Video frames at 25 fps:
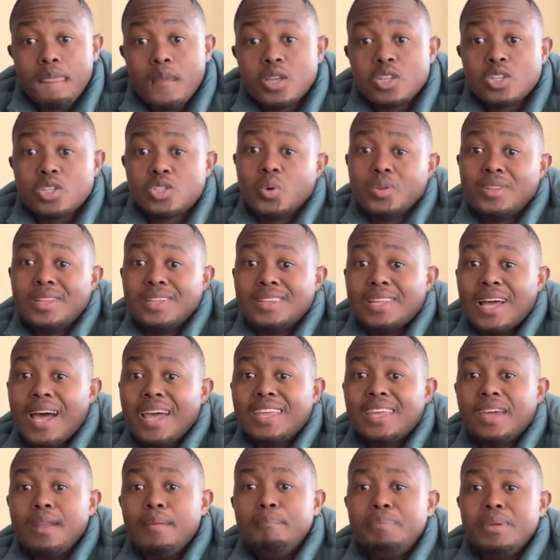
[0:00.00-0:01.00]
so that I
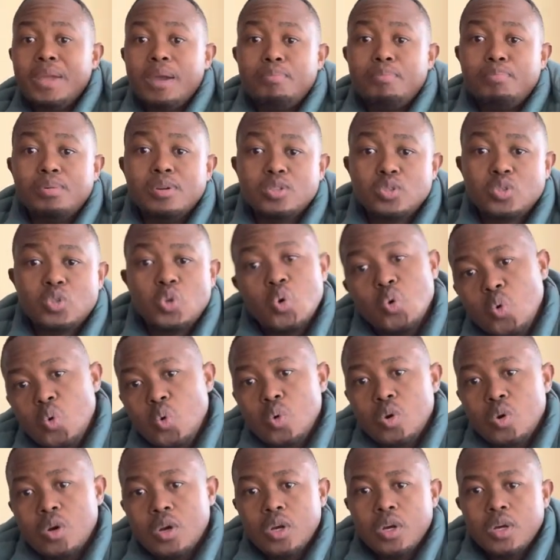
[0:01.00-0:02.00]
can be able
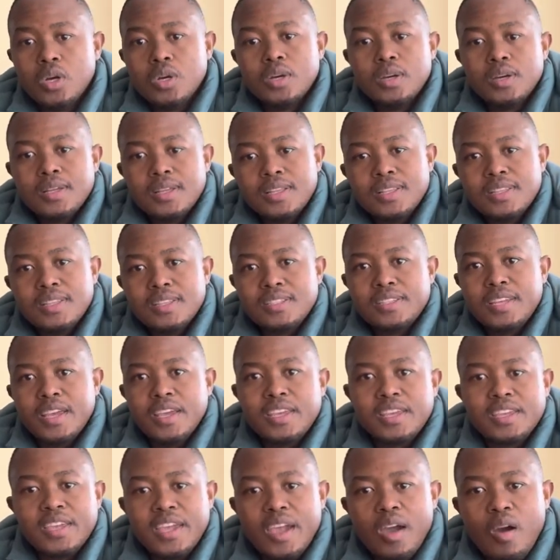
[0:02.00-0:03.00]
to
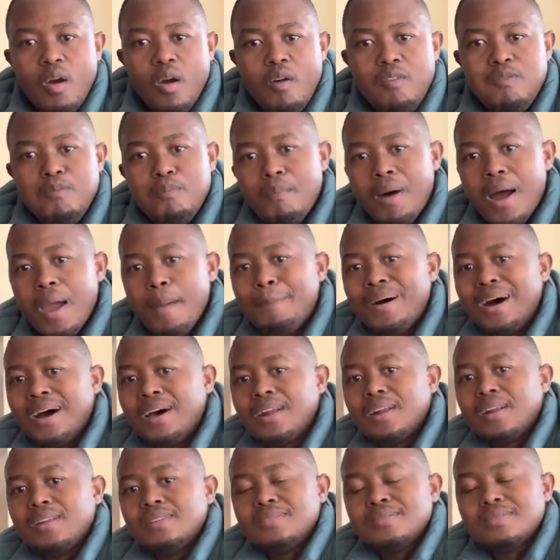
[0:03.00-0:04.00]
take care of my
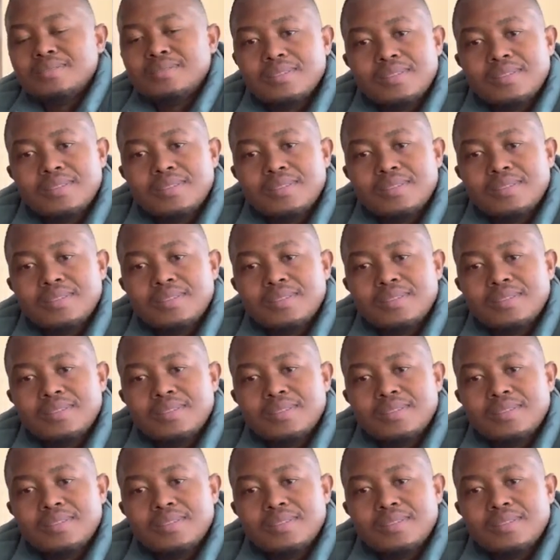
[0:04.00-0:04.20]
parents.